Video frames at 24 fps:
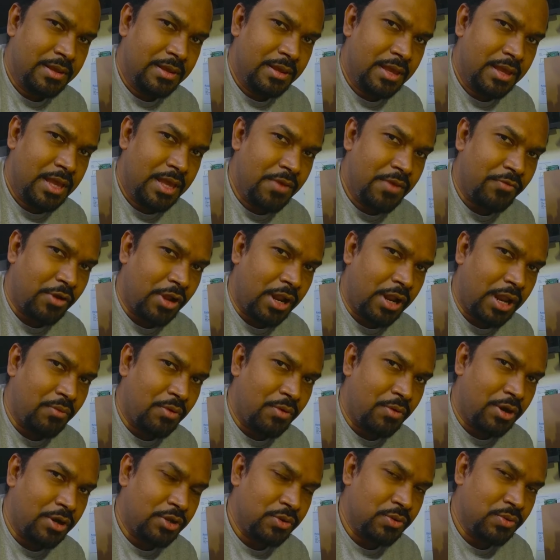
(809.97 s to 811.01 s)
If at all I
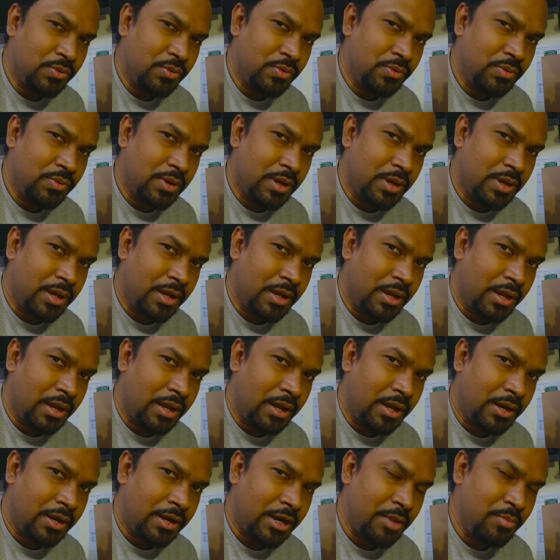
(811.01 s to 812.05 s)
want to
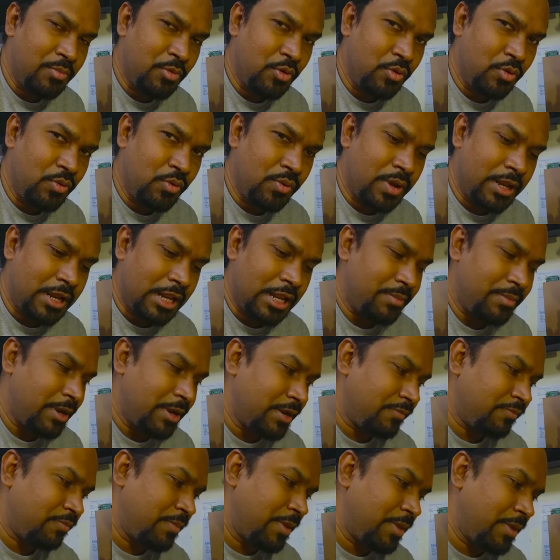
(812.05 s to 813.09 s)
remove an
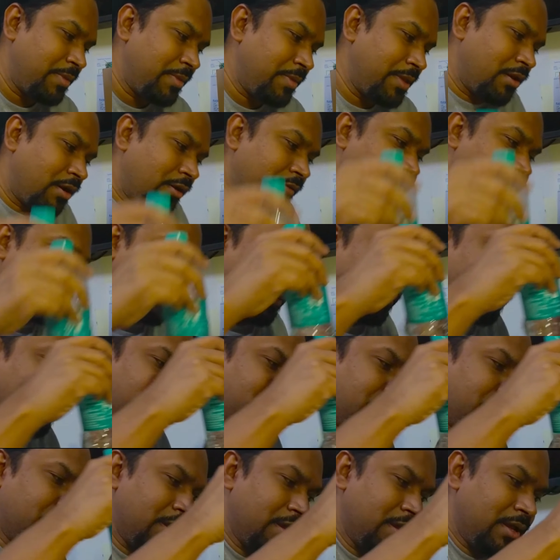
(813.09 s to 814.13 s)
element, maybe not from
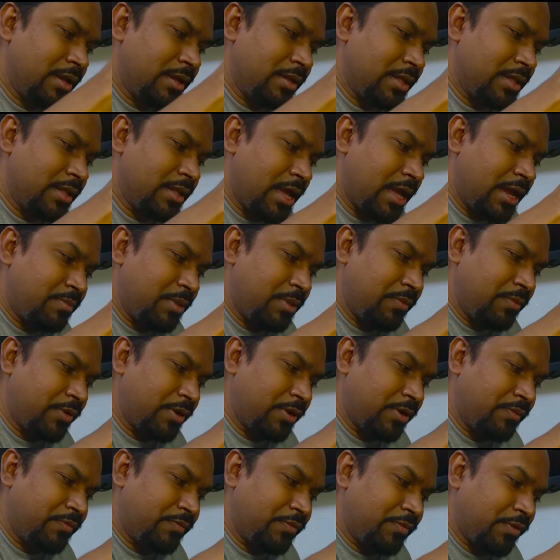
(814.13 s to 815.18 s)
the head. If
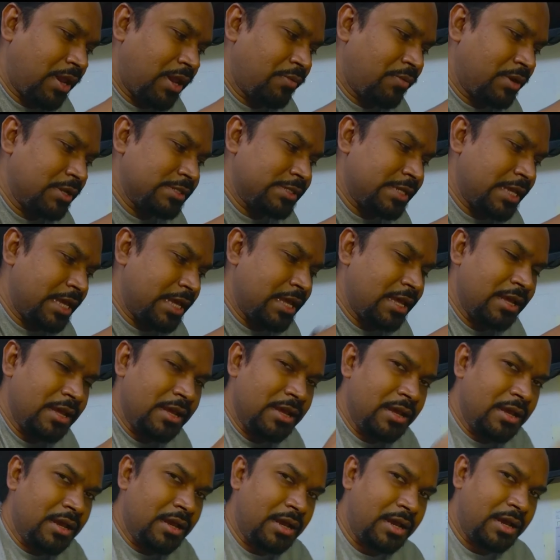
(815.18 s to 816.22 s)
at all I want to say
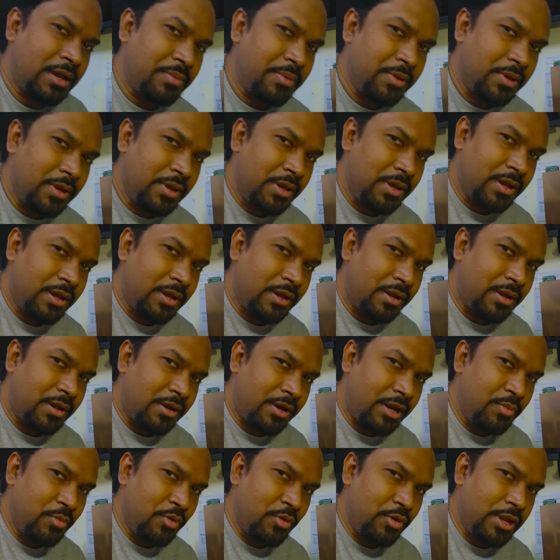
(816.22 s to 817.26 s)

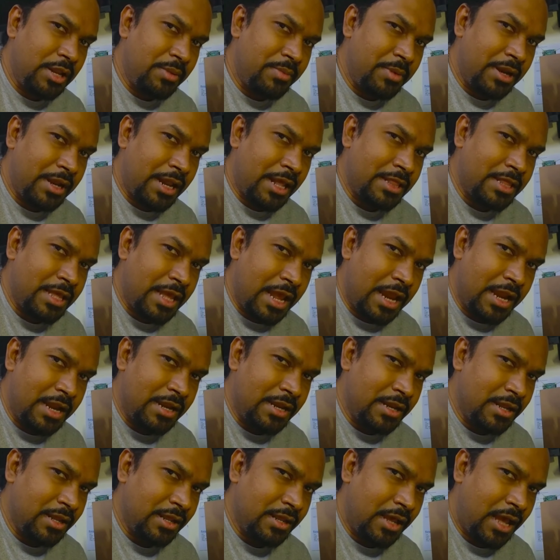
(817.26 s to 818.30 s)
remove an element at the
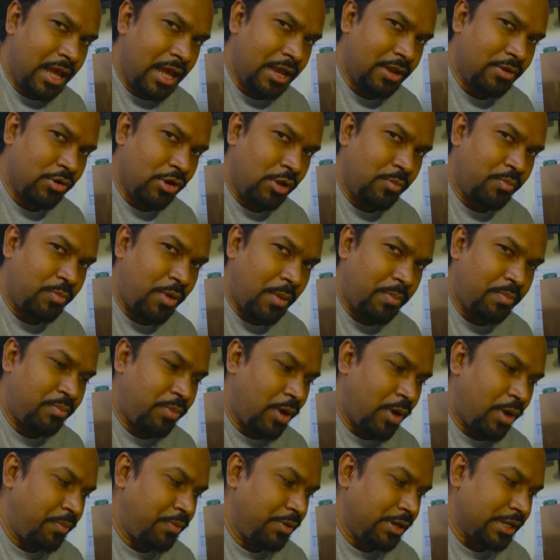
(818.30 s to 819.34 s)
end, I could call pop.
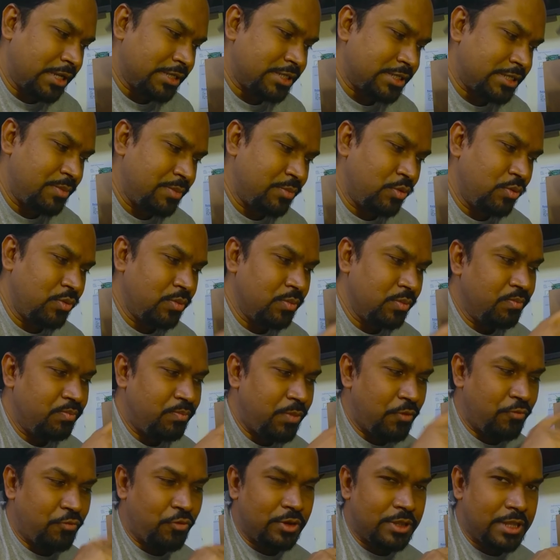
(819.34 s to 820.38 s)
Pop will just remove
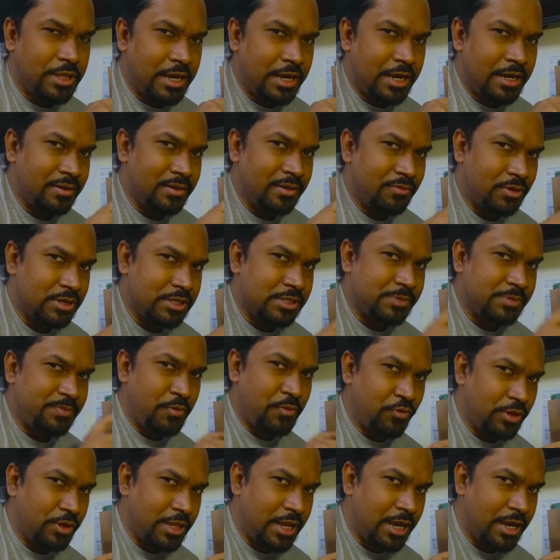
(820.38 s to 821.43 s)
before the head. What is
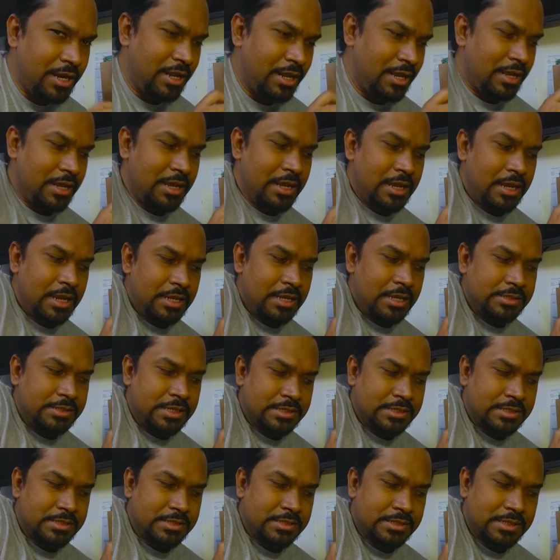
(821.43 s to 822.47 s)
before the head? Is
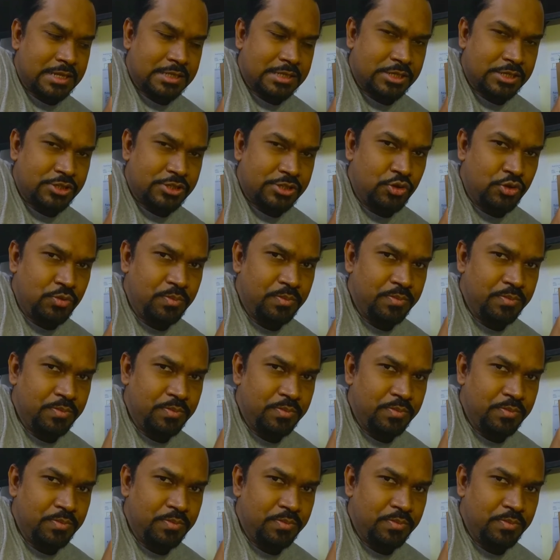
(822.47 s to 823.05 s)
this, let's assume,